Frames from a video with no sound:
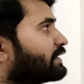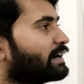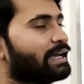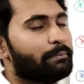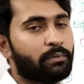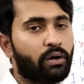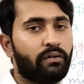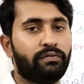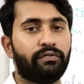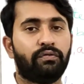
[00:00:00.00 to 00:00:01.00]
gram
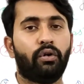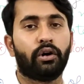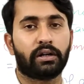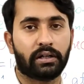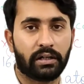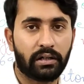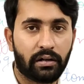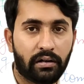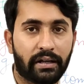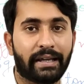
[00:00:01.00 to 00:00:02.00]
of water
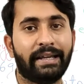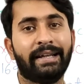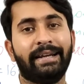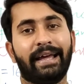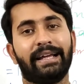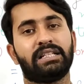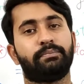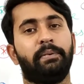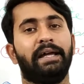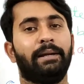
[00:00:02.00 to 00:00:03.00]
in an
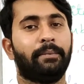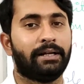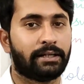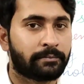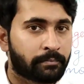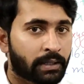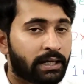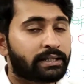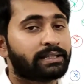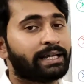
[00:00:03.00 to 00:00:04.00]
experiment,
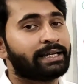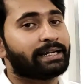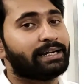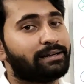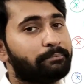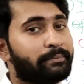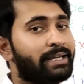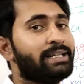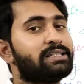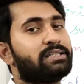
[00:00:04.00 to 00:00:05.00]
then it
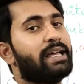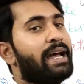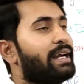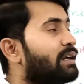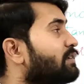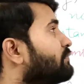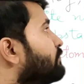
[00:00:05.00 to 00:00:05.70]
means that